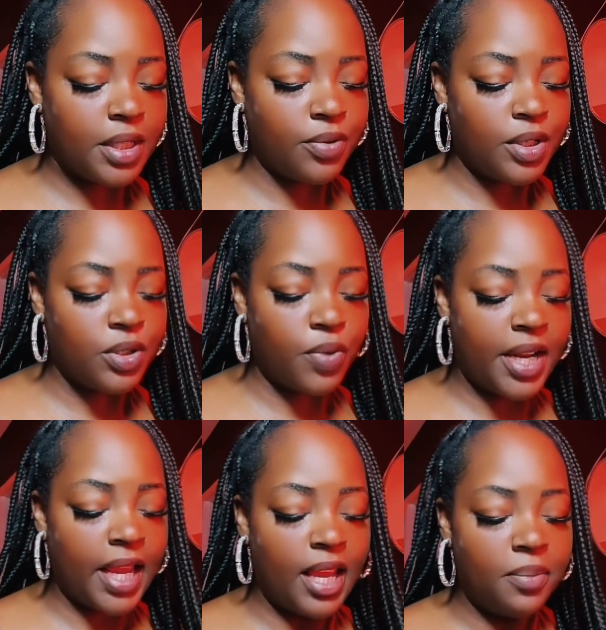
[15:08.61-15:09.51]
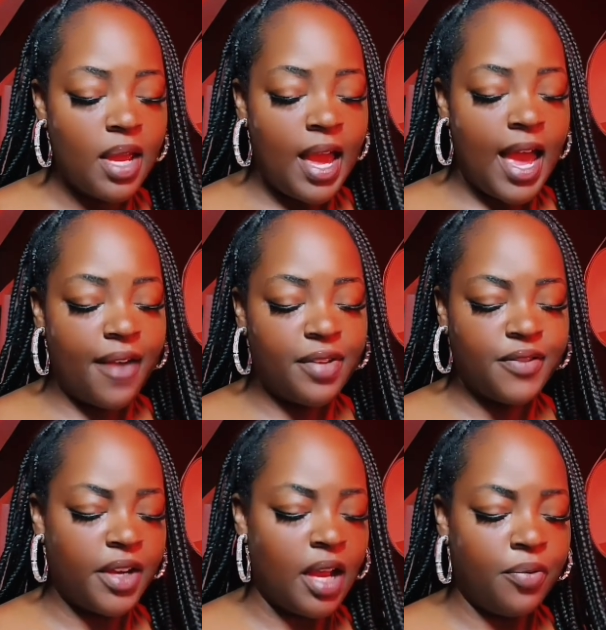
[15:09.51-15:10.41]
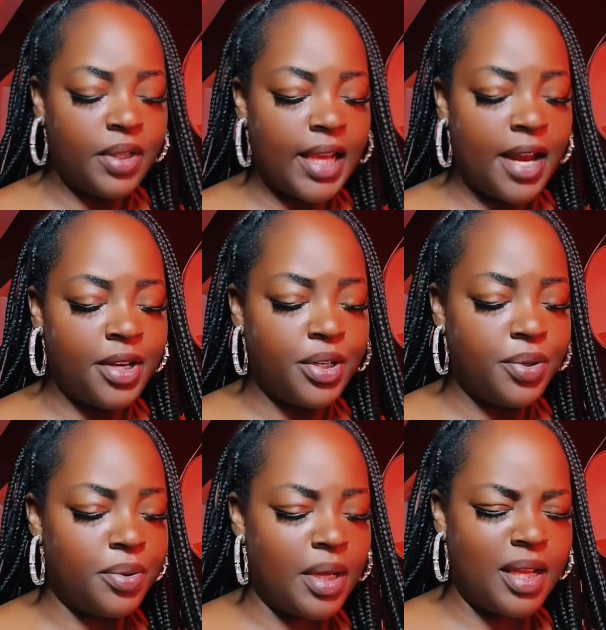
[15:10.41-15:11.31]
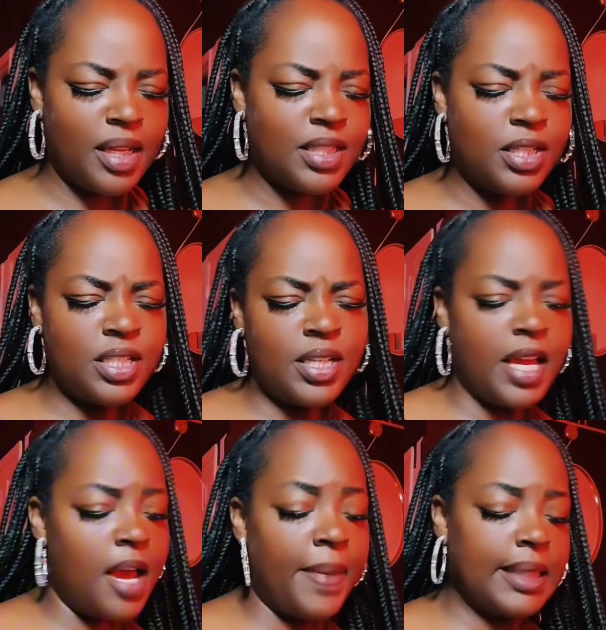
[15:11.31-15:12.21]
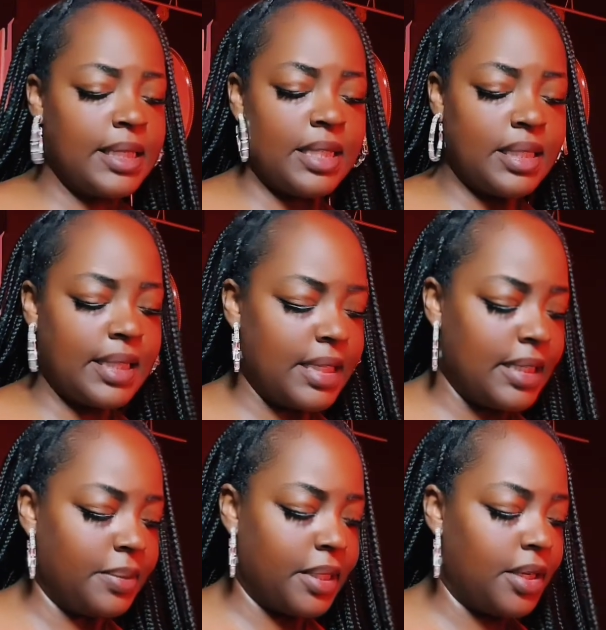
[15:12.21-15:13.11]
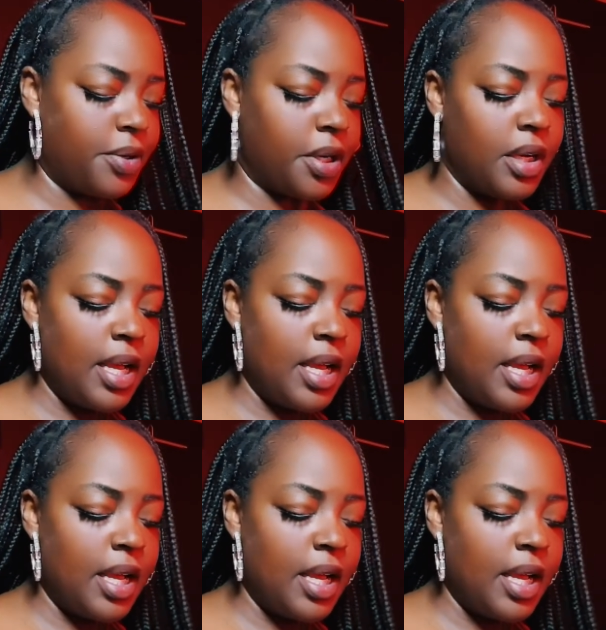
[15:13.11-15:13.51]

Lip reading: and it's where they keep having to figure out what they got to do until they come back to us and say something, or